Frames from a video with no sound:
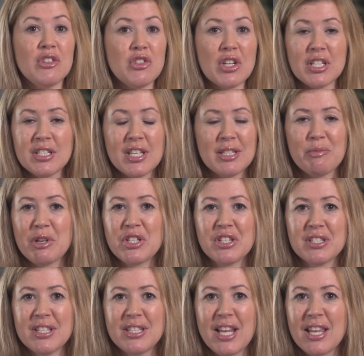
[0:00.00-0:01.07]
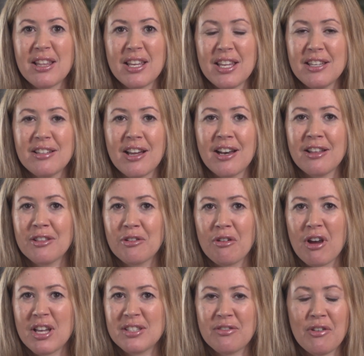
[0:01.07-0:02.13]
Just as much as the day that he died on the
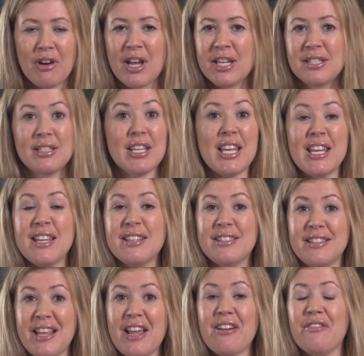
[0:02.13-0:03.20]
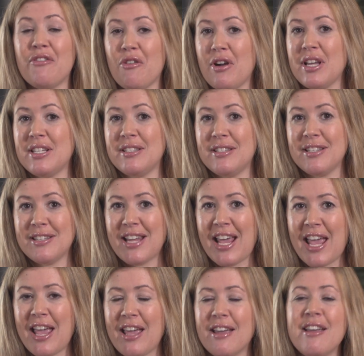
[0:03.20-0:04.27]
cross for us, he is there for us
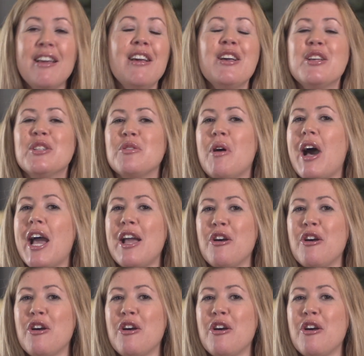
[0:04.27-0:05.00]
today. So I